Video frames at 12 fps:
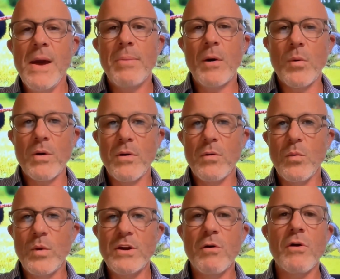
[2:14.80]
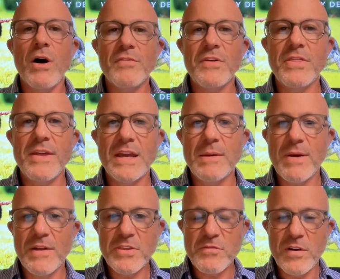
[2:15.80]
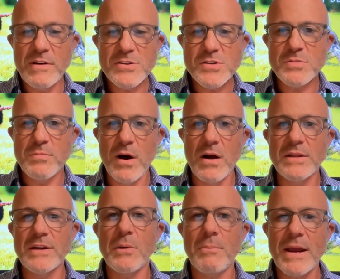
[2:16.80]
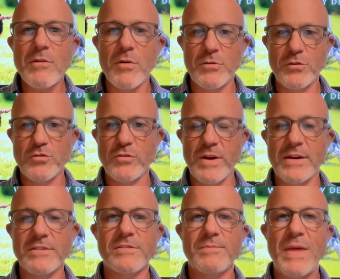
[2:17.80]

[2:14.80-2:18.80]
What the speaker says: But we don't often think about the very small little micronutrients